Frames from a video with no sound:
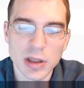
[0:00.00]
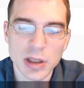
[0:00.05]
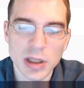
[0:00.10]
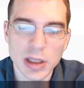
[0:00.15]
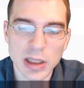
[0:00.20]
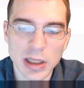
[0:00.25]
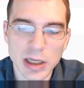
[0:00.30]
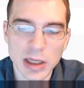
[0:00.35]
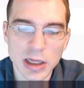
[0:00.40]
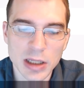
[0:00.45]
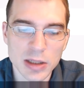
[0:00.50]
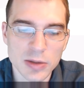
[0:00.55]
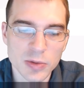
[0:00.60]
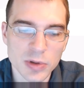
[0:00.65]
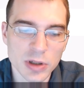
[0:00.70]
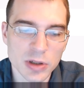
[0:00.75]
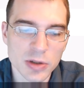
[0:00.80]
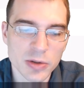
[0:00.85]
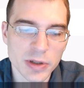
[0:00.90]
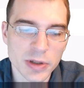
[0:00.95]
and
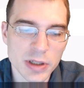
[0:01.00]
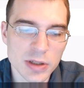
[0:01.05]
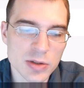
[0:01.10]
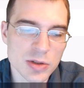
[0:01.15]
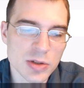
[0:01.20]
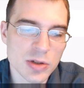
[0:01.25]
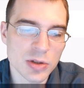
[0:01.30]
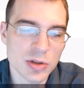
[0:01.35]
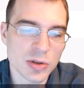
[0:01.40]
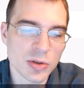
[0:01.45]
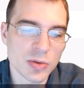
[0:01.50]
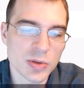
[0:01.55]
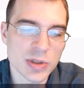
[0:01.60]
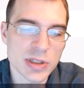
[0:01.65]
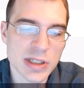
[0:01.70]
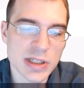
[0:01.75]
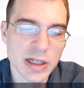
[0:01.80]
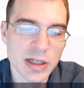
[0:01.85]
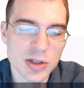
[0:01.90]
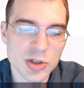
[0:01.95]
we're going to
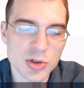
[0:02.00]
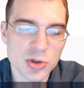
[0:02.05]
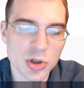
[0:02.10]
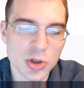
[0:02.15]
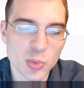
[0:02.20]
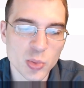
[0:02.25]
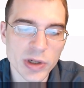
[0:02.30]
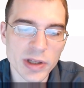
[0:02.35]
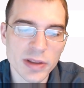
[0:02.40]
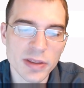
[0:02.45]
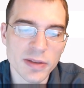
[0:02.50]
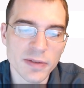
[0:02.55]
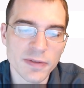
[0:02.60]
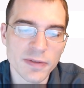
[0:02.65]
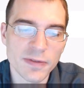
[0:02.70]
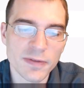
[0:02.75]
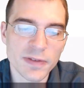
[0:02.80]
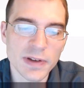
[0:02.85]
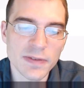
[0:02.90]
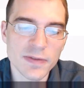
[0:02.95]
set it to a width of
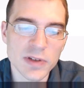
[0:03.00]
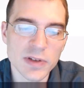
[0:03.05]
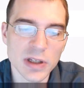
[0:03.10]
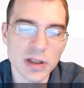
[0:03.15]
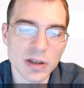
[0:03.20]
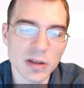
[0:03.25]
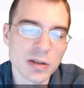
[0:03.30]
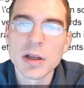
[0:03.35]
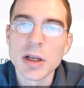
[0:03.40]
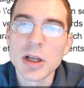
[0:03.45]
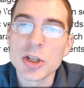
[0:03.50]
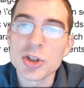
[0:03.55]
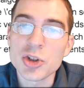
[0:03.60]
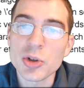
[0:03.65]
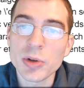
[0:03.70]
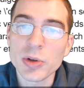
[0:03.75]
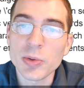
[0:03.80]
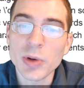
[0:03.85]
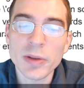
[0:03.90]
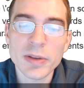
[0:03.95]
50.
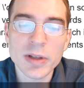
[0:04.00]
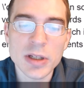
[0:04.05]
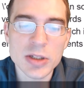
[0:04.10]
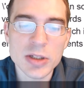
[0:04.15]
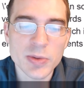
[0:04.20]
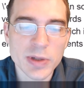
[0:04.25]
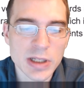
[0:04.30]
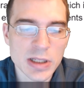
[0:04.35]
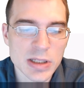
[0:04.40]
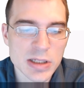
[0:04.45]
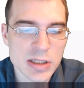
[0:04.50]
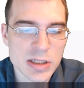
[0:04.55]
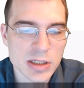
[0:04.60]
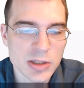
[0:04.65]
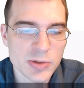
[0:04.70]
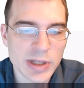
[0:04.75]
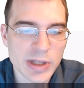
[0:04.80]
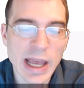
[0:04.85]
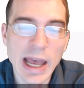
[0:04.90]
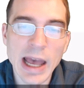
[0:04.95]
So when we run this, we can
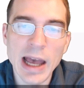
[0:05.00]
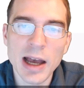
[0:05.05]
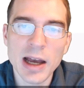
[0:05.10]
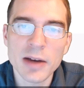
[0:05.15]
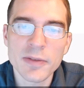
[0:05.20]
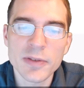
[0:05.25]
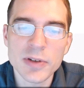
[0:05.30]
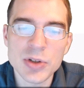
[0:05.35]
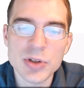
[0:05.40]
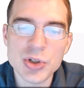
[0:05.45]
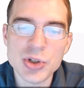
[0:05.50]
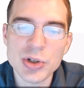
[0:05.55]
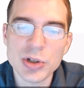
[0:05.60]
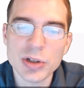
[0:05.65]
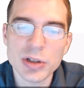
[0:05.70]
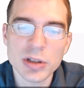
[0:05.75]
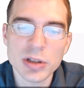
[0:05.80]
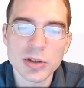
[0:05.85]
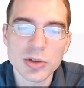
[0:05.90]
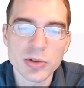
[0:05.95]
see we have
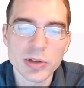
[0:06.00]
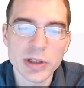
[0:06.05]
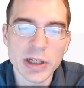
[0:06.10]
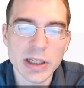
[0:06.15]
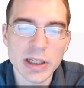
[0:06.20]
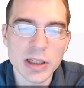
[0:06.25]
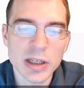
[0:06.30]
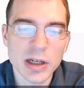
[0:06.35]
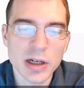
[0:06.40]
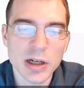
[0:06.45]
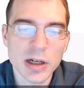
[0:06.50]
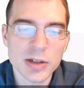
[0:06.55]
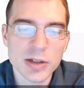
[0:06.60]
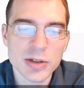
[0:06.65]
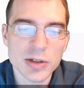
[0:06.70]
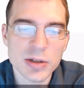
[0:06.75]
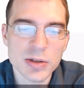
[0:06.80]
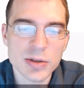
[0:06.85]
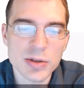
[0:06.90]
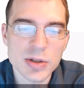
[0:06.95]
inserted newline
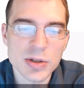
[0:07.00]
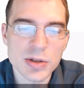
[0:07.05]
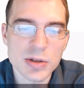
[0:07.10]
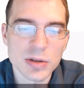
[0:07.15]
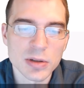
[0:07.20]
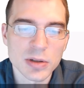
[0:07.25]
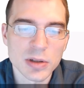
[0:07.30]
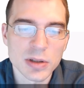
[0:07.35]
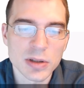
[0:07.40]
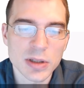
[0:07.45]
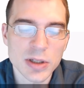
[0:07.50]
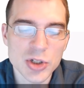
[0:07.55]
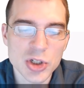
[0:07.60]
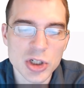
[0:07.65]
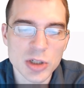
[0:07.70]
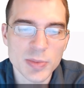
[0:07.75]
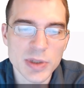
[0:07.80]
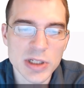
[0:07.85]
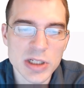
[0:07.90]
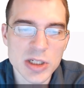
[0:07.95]
characters. They
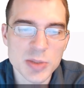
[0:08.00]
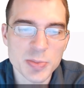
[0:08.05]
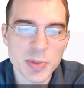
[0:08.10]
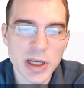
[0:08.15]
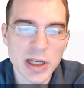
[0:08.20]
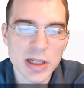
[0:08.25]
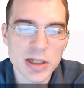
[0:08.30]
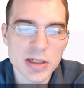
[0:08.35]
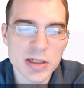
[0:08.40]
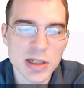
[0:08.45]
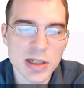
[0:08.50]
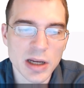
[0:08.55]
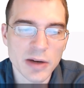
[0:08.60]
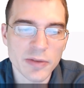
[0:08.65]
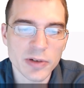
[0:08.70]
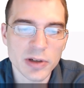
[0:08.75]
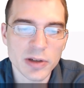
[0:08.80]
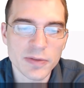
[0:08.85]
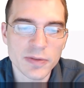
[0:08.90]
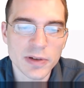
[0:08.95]
should be spaced
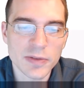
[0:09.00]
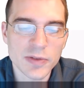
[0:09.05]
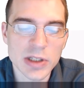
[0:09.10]
every 50